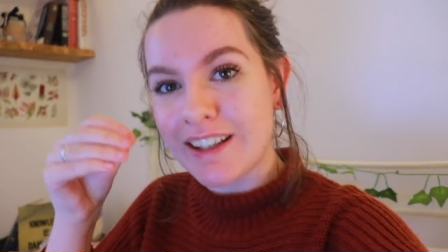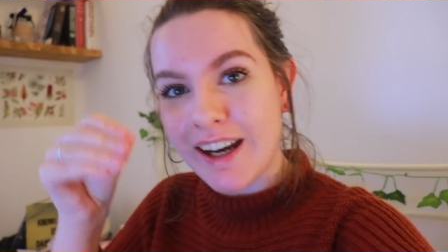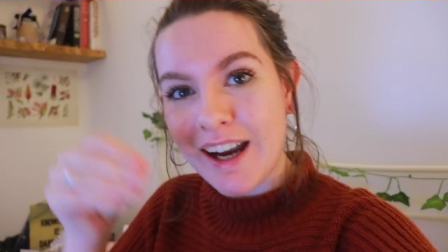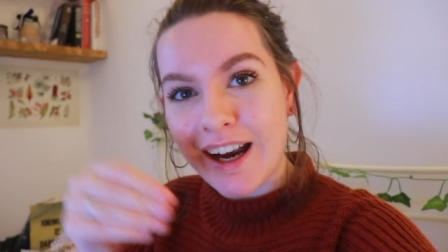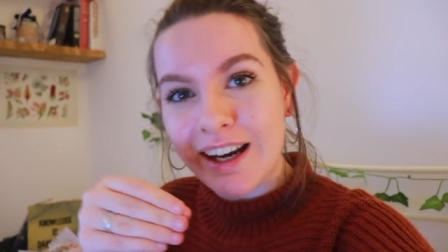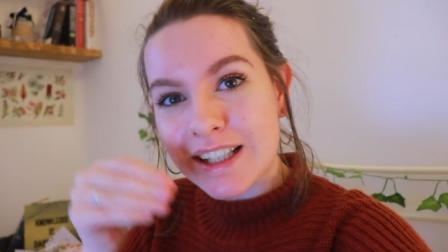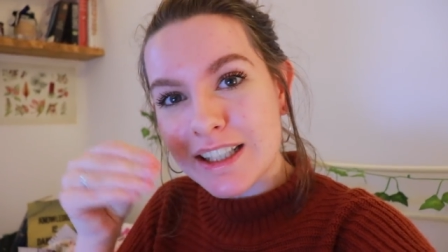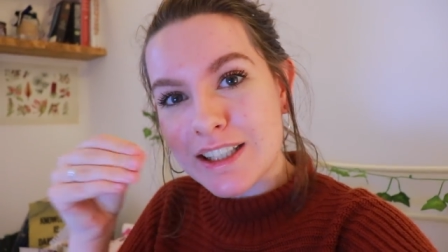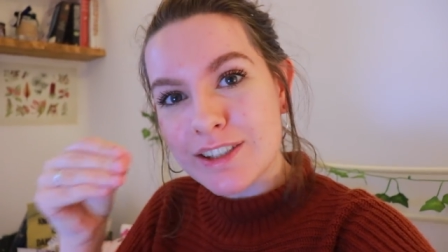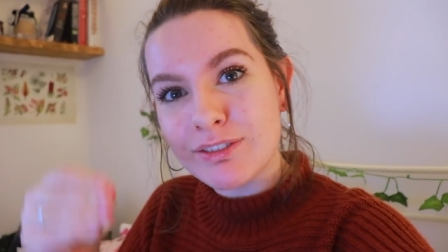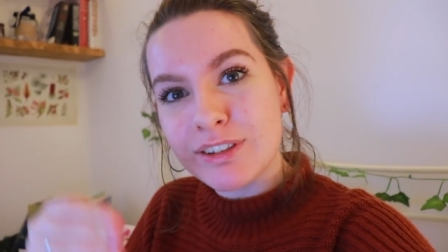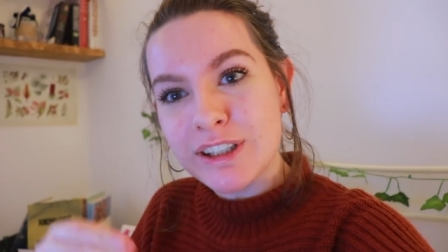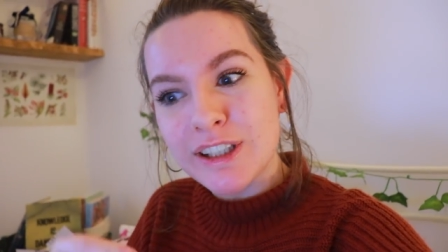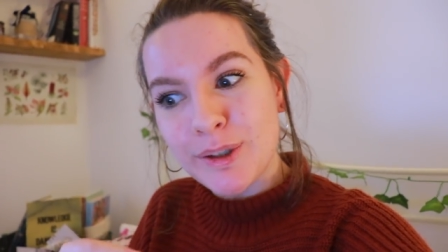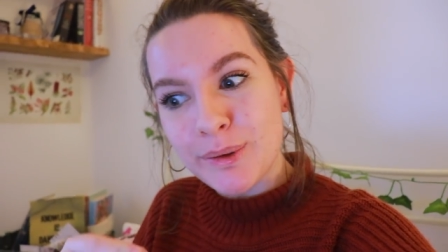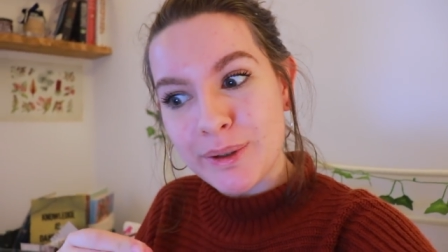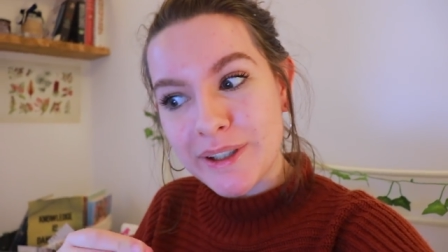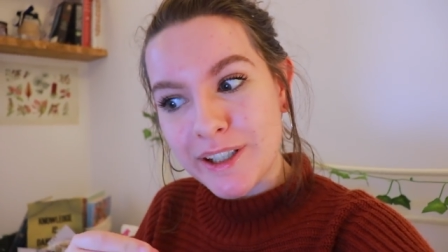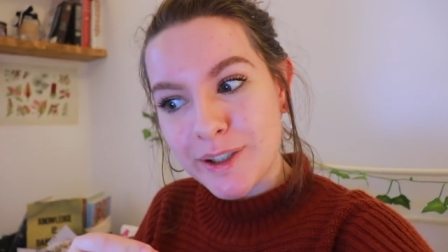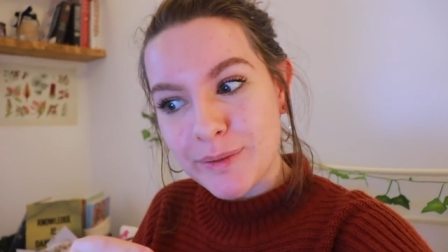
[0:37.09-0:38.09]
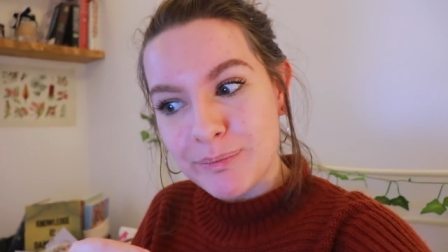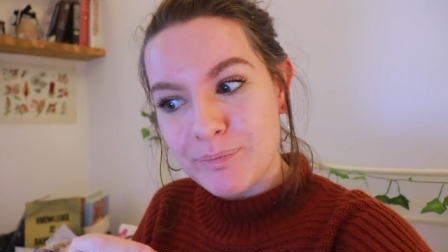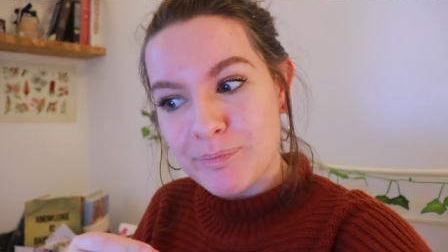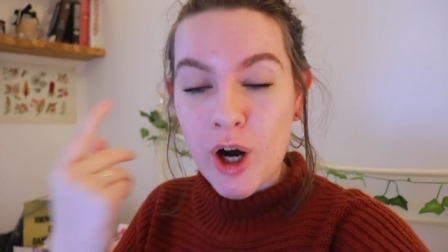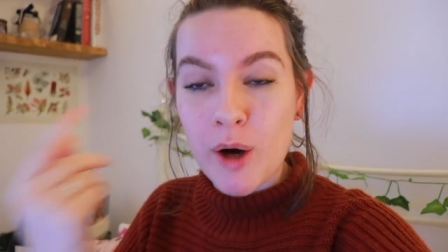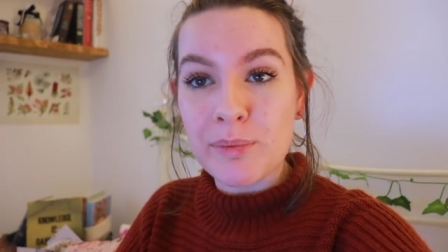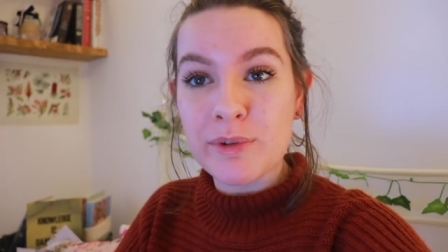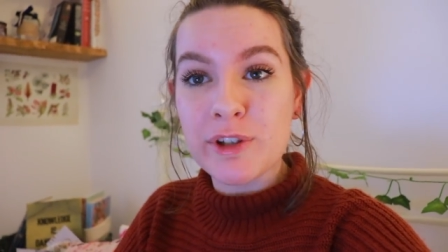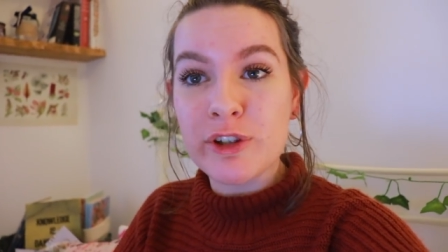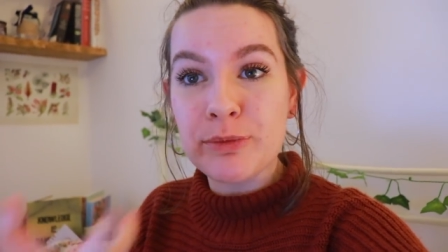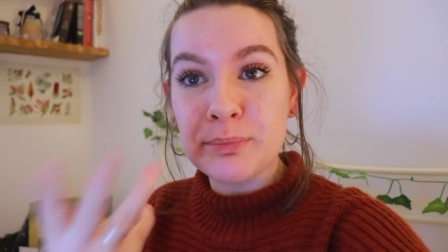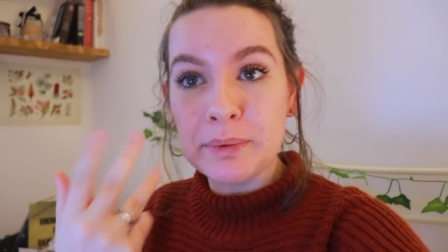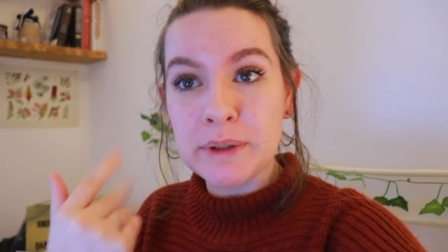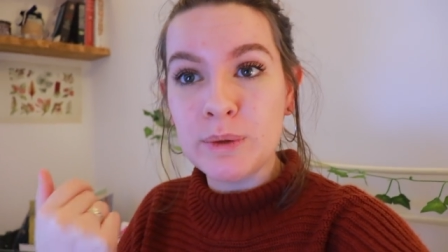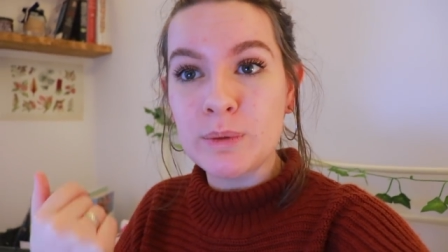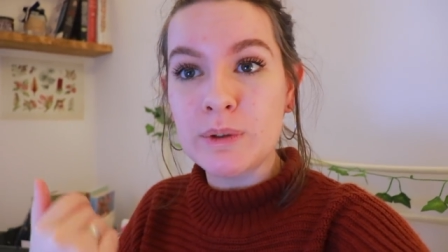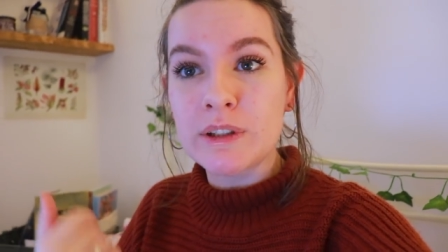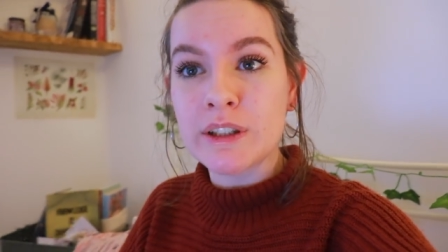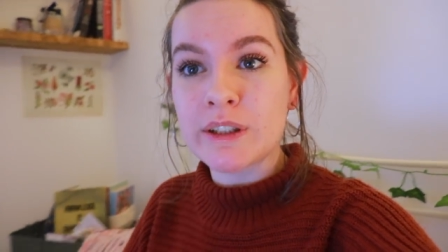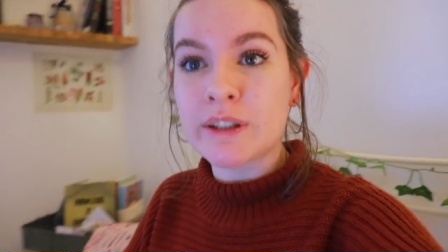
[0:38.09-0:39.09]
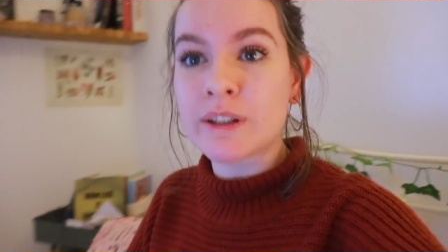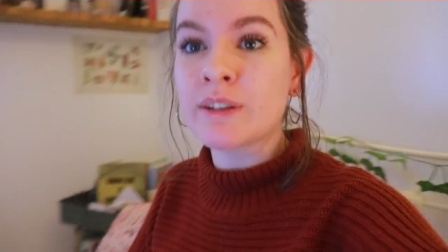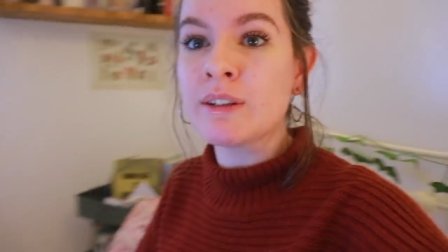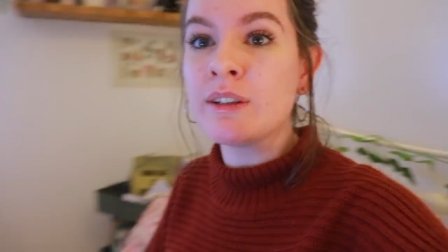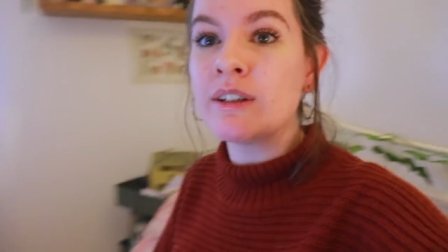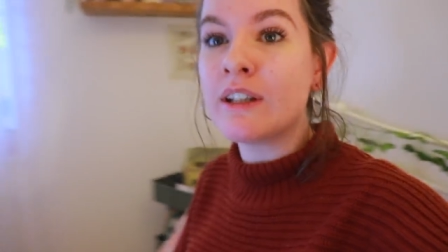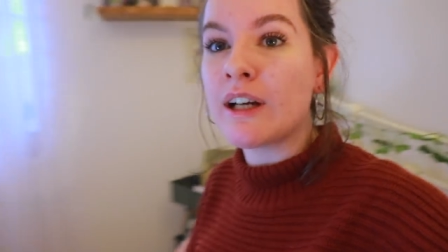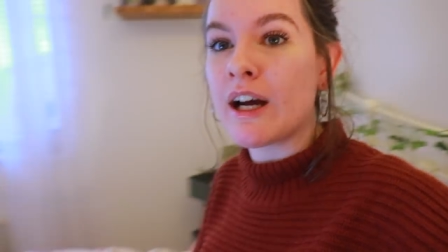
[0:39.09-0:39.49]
actively doing it. Ominous Blue Glow,